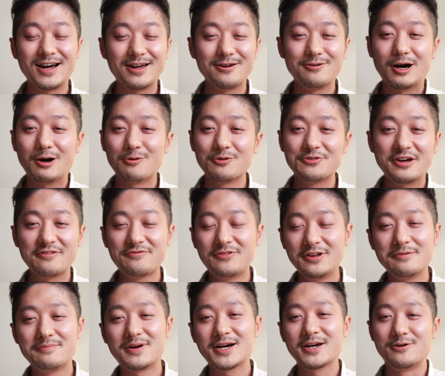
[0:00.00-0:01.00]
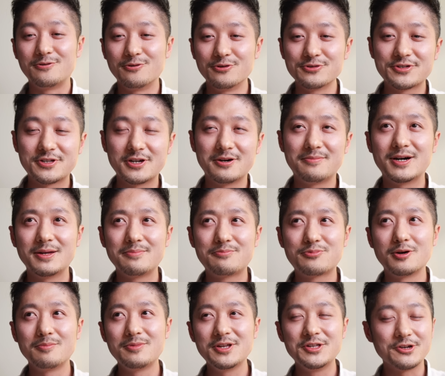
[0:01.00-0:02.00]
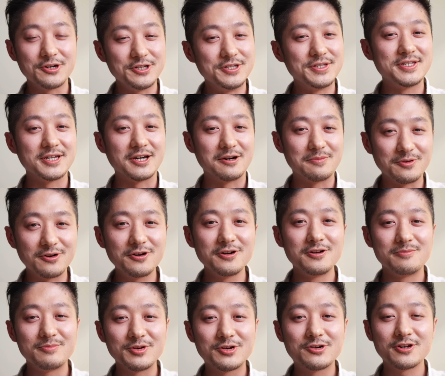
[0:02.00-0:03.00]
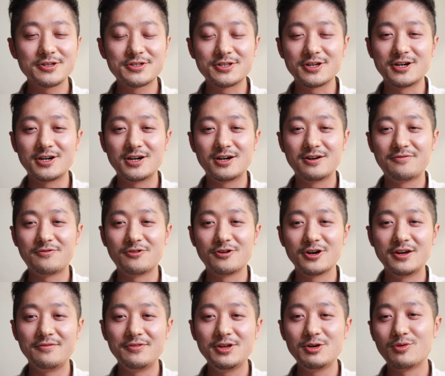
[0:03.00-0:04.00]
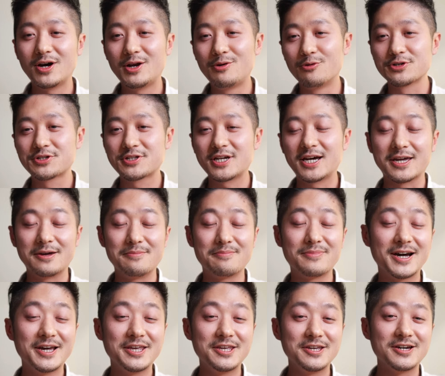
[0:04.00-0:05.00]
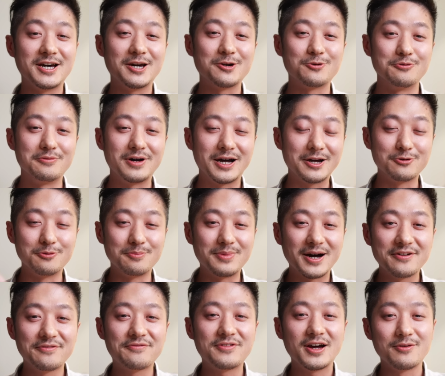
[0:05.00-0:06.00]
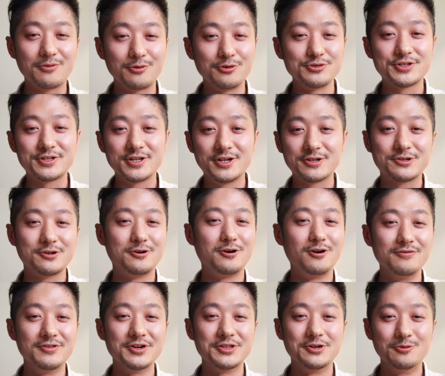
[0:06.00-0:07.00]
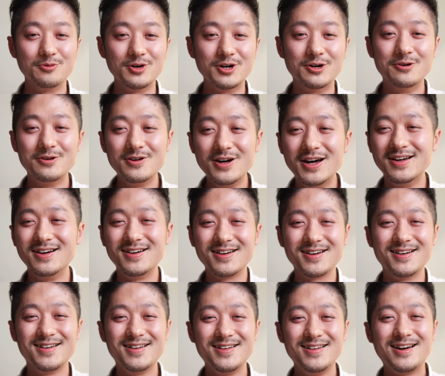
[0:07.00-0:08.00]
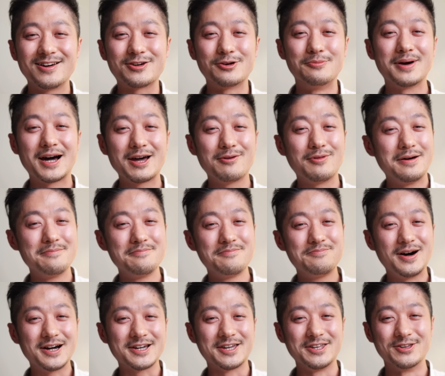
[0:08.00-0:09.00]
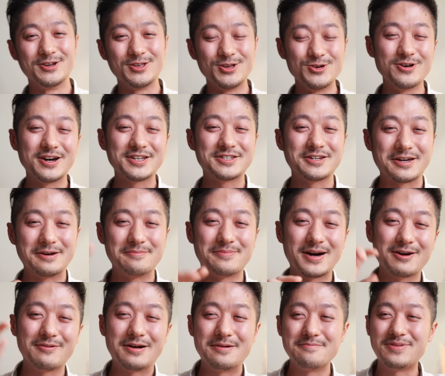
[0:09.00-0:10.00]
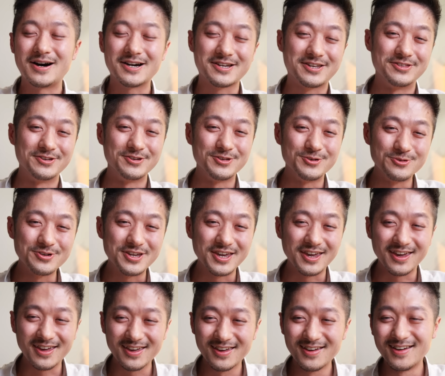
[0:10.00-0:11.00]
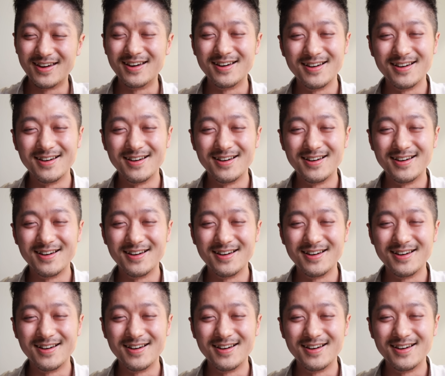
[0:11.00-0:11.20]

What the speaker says: I would definitely buy a Roadster, but probably not in Singapore because for every one Roadster I can buy here, I could buy 5 Roadsters all over the world. I could buy one park in the US, I can buy one park in the UK.